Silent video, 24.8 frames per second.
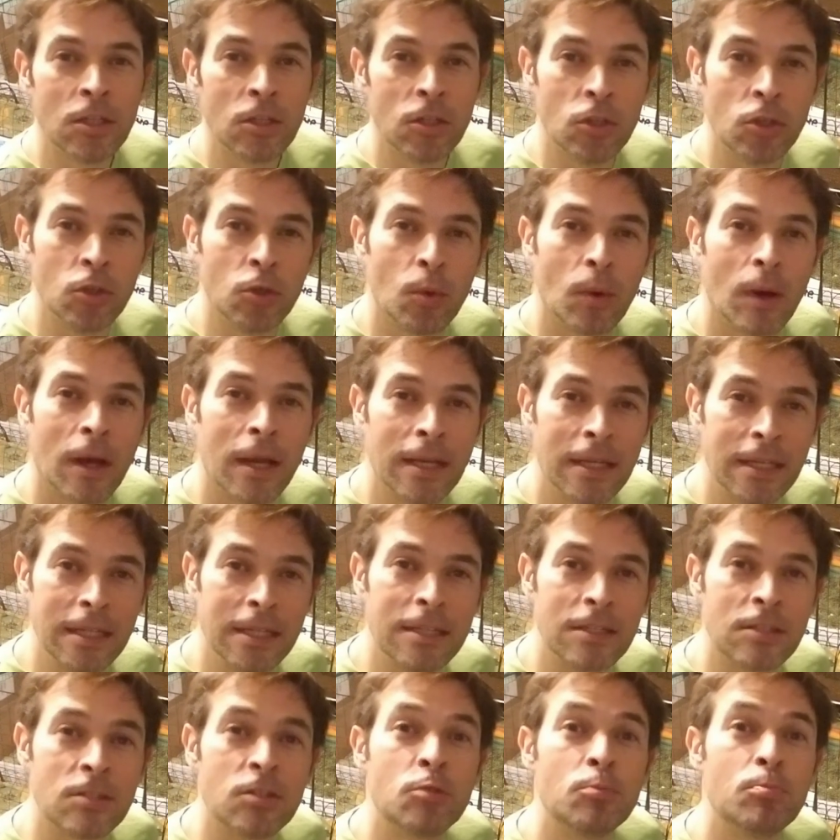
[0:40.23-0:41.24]
do I need
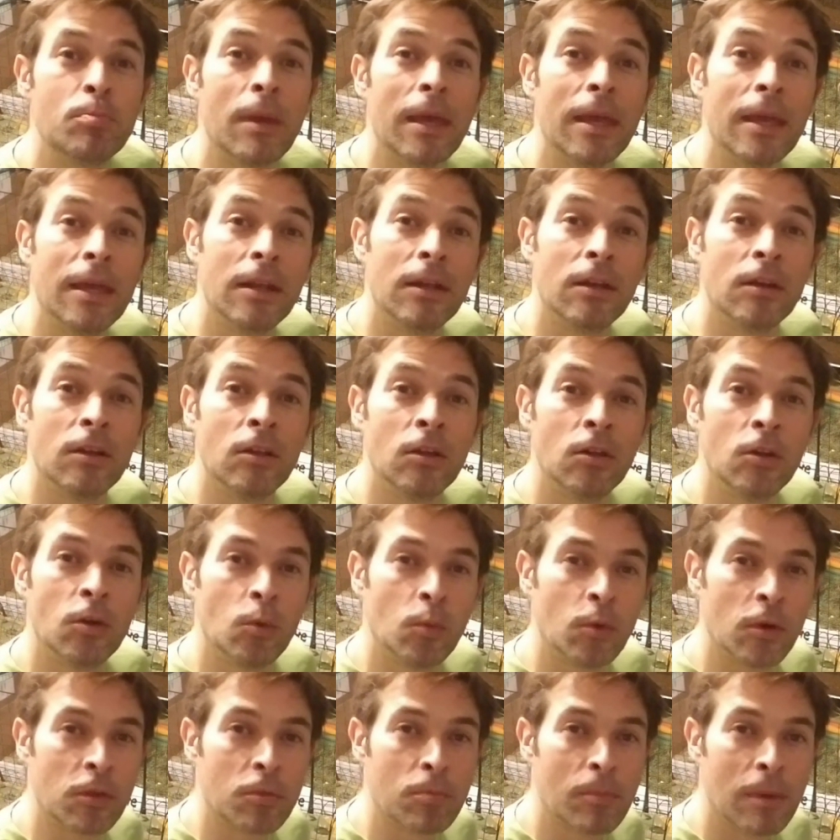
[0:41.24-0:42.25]
to spend
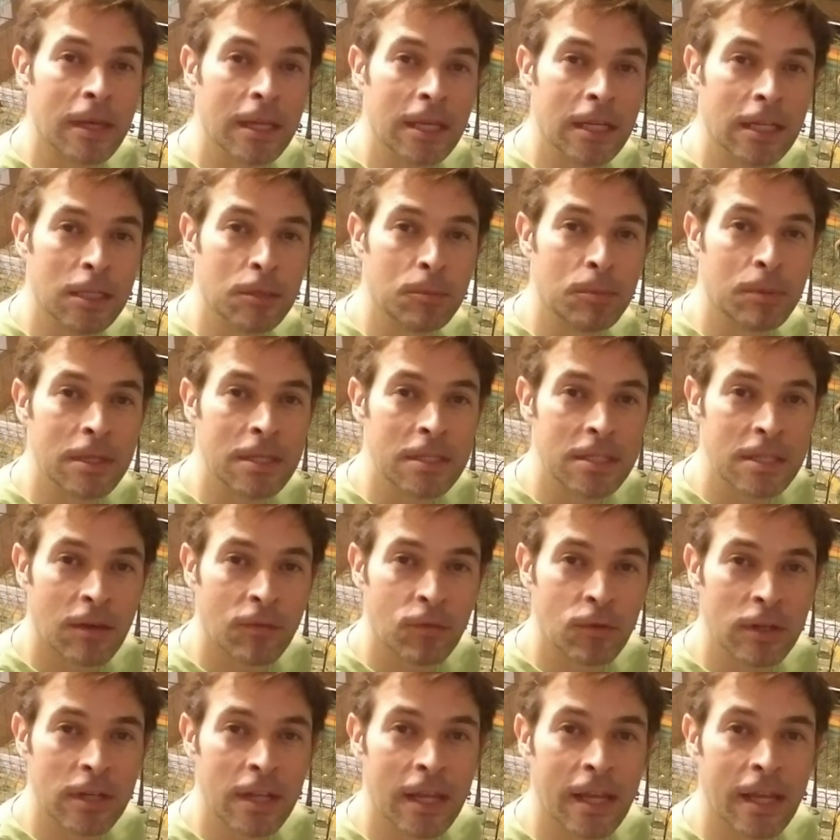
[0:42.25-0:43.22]
with my guinea pigs every